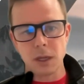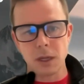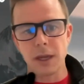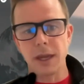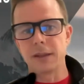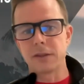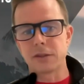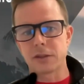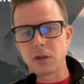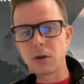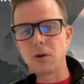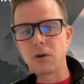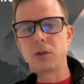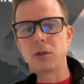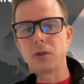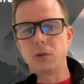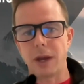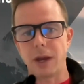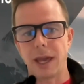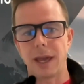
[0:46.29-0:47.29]
And so
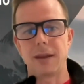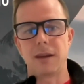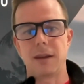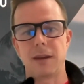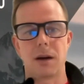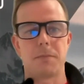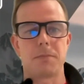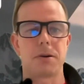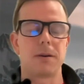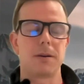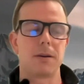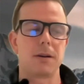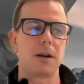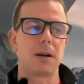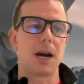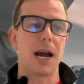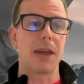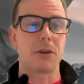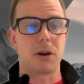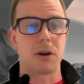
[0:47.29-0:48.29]
you end up
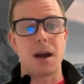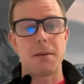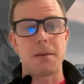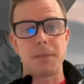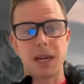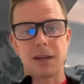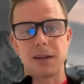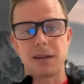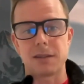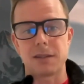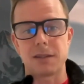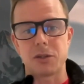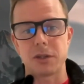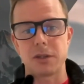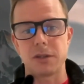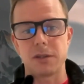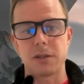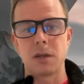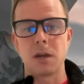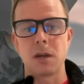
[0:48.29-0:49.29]
either not making
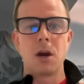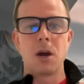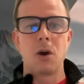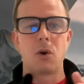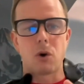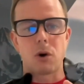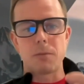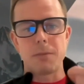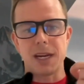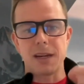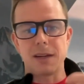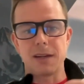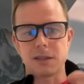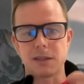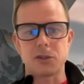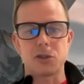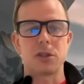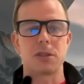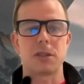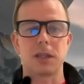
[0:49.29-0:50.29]
decisions or making
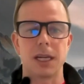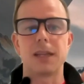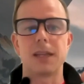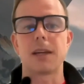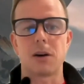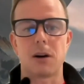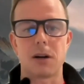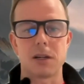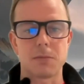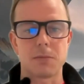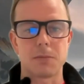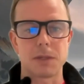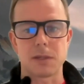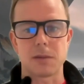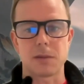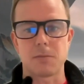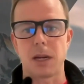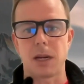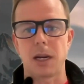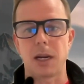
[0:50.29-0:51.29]
decisions late that cost the business
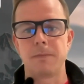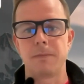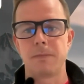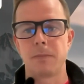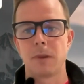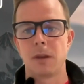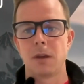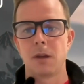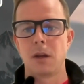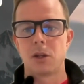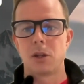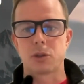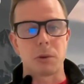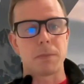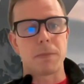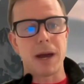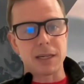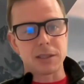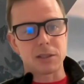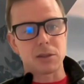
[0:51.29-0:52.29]
money. So I'm going
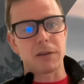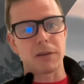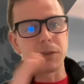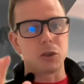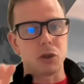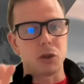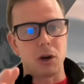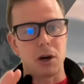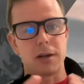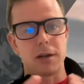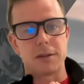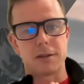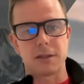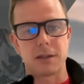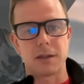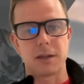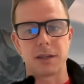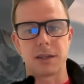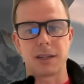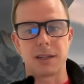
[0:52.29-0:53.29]
to pass it off to John
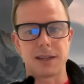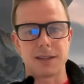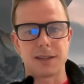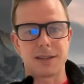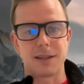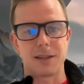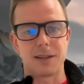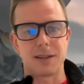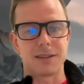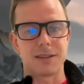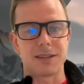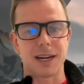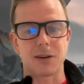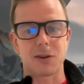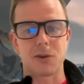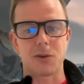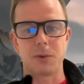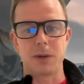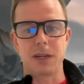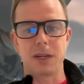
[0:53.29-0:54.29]
to get into the
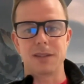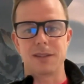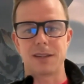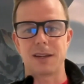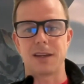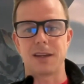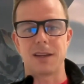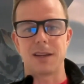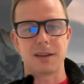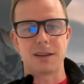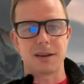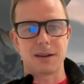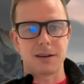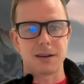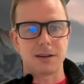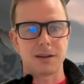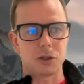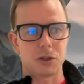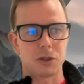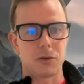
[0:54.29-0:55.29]
technical weeds and
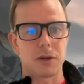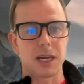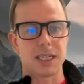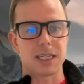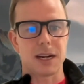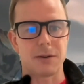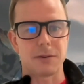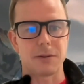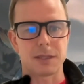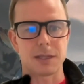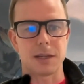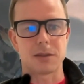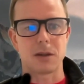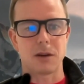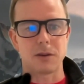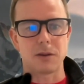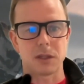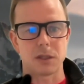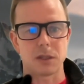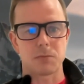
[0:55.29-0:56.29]
showcase how Ascend
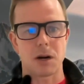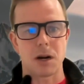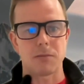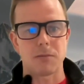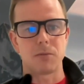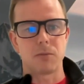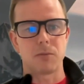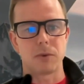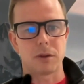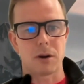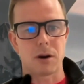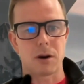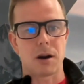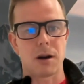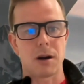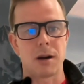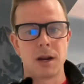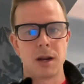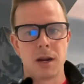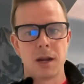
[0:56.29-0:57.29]
solves this problem with
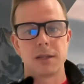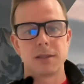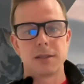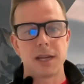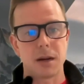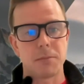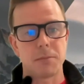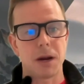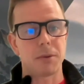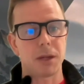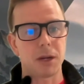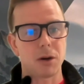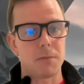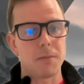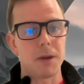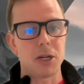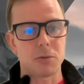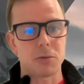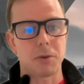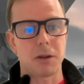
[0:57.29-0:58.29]
our data pipeline
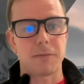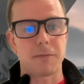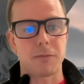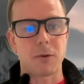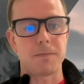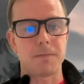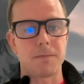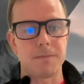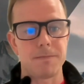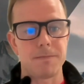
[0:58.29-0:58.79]
automation platform.